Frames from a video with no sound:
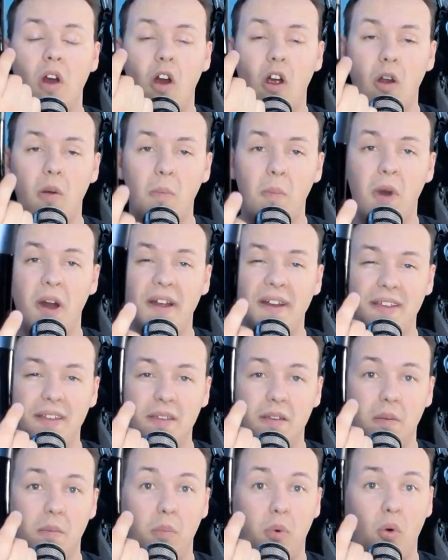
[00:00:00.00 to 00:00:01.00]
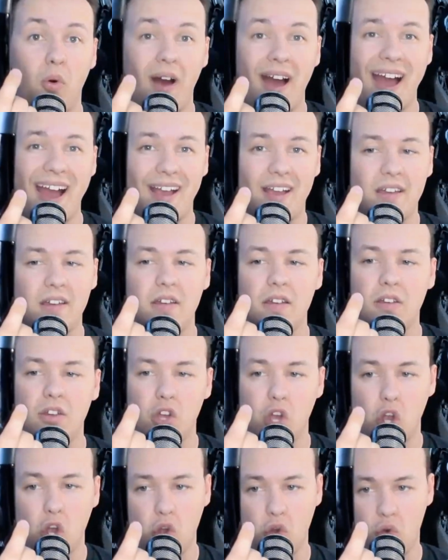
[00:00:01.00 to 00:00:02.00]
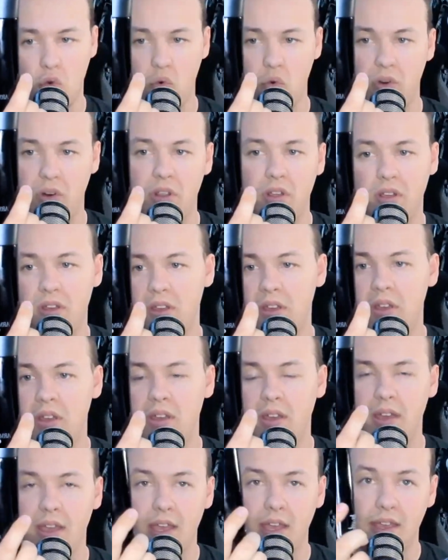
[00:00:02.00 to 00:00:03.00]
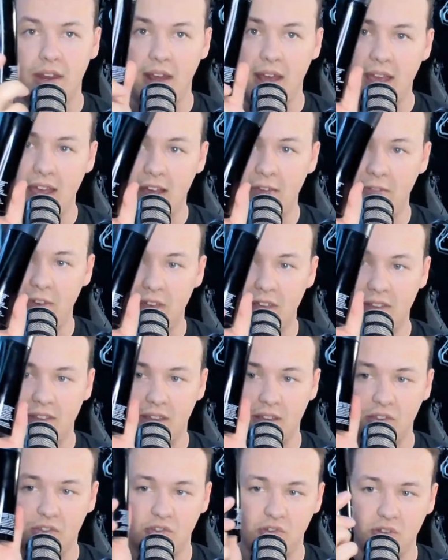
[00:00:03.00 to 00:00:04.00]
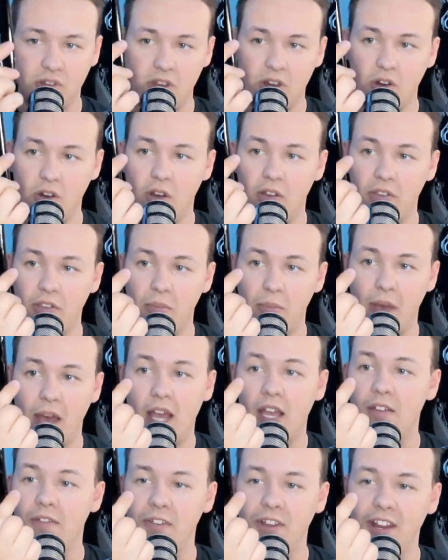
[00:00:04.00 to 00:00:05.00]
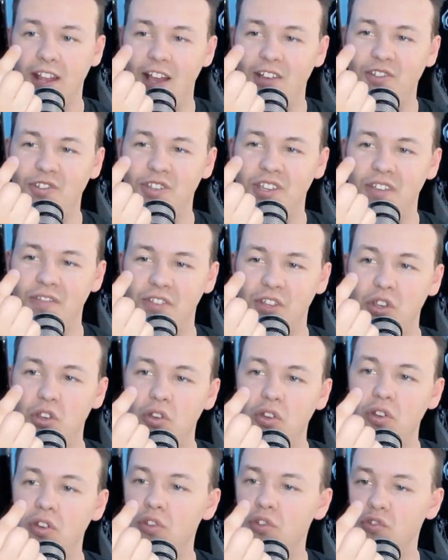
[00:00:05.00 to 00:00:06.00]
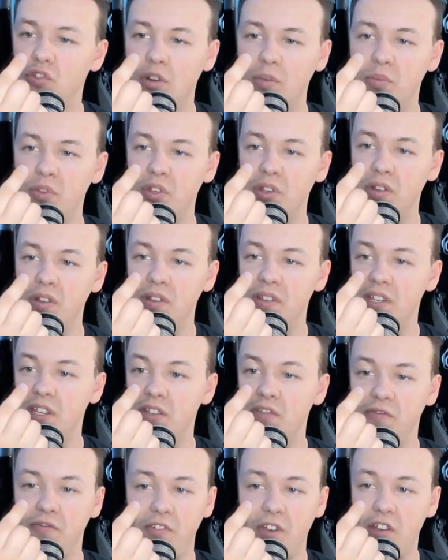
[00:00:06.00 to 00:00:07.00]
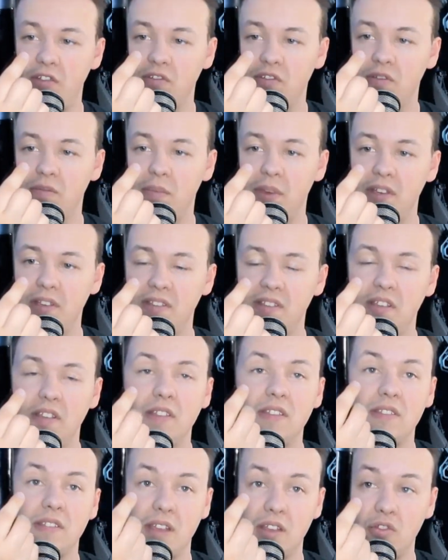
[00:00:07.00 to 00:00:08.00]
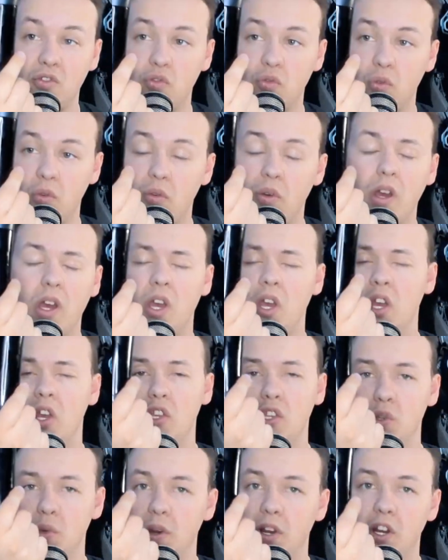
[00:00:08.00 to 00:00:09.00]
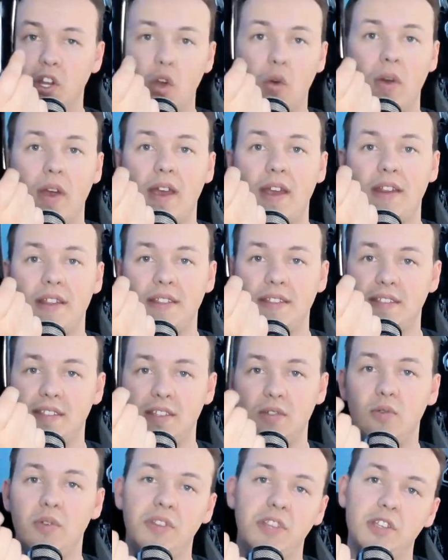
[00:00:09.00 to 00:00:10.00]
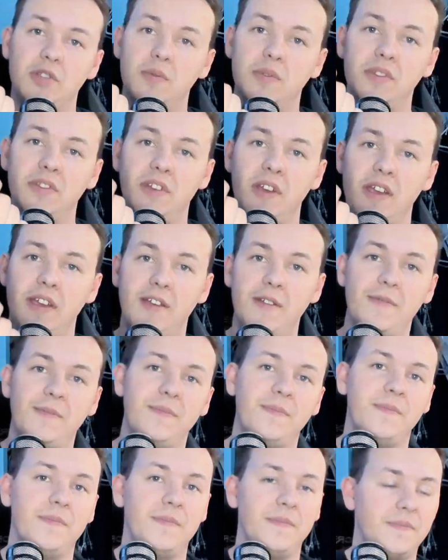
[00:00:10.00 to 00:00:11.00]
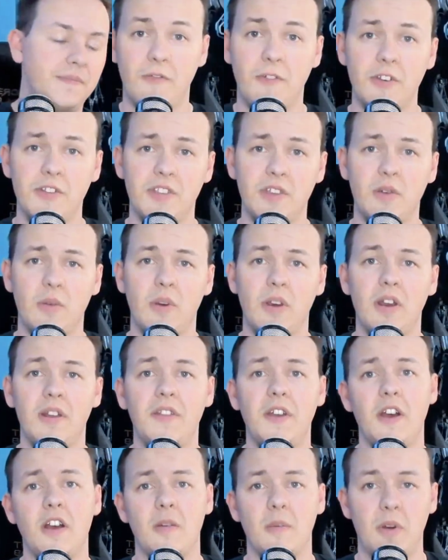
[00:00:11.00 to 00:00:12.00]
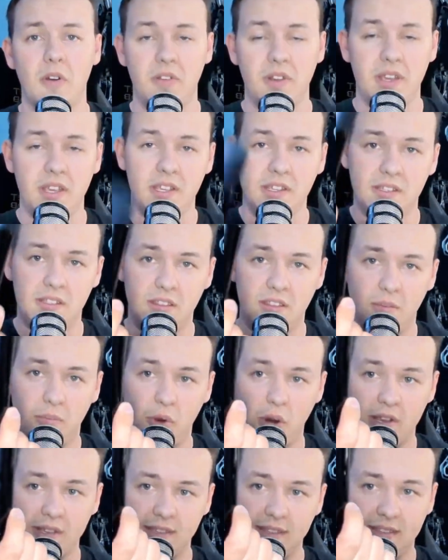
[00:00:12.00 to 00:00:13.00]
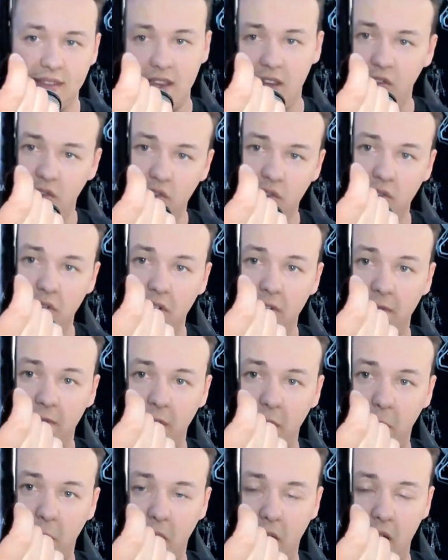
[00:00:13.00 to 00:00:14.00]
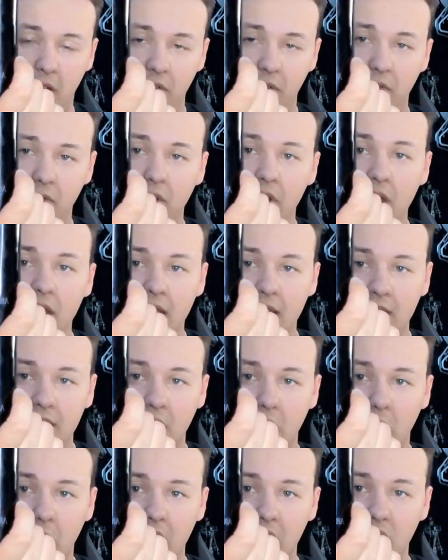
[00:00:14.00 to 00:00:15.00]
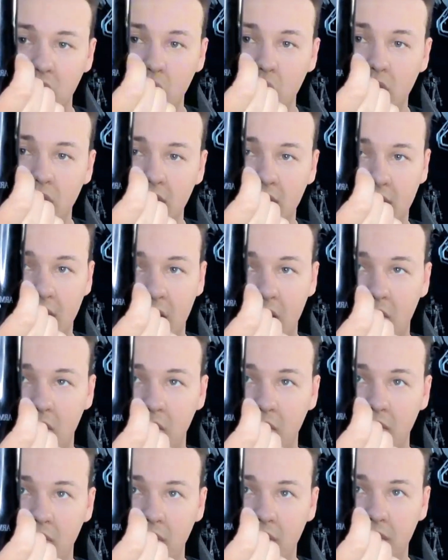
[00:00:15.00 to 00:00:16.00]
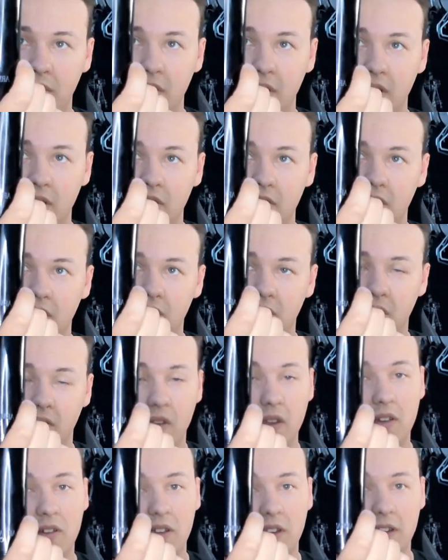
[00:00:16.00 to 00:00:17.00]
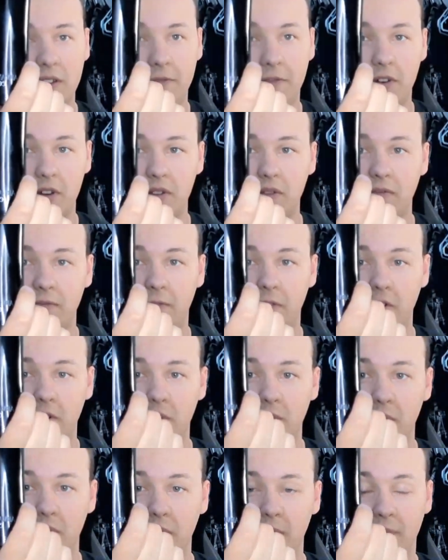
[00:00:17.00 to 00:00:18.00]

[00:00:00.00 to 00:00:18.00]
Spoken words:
Armani Black Code. And I have a tester here on the back of it. It actually gives a good description. It says fresh, spicy, sensual. So we're going to go ahead and see what this one's like. So first thing we're going to talk about is the presentation of the bottle. Now, as you can tell, this is slightly different from,